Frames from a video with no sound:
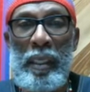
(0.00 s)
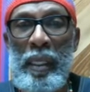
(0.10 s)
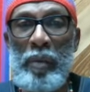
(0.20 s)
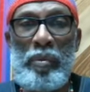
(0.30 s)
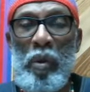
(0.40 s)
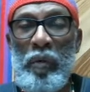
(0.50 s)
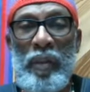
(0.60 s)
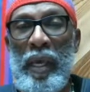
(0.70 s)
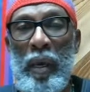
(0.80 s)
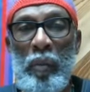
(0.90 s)
They was over
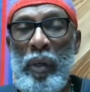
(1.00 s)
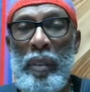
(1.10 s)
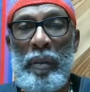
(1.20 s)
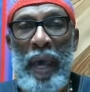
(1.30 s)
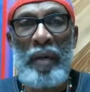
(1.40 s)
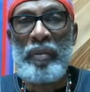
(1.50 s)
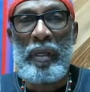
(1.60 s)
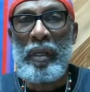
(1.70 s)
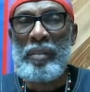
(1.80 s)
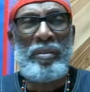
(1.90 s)
there in one of the
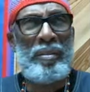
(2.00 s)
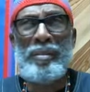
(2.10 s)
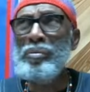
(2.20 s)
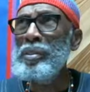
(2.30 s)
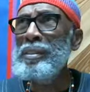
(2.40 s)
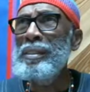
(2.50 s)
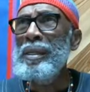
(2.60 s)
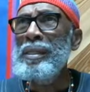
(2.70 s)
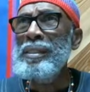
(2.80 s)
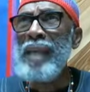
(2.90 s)
African countries. It was
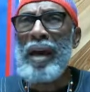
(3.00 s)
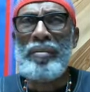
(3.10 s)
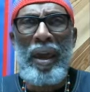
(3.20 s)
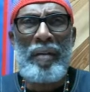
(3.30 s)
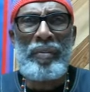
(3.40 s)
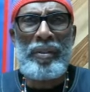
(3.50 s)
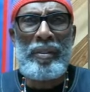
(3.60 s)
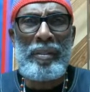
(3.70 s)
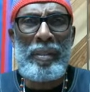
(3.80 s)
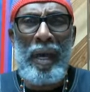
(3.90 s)
South Africa
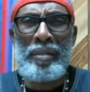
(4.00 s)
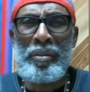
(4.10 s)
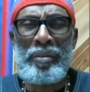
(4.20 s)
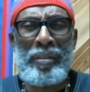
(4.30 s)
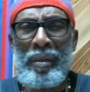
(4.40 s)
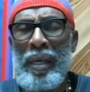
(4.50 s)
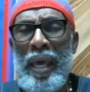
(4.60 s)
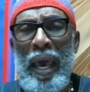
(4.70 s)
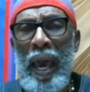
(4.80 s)
or Nigeria, something.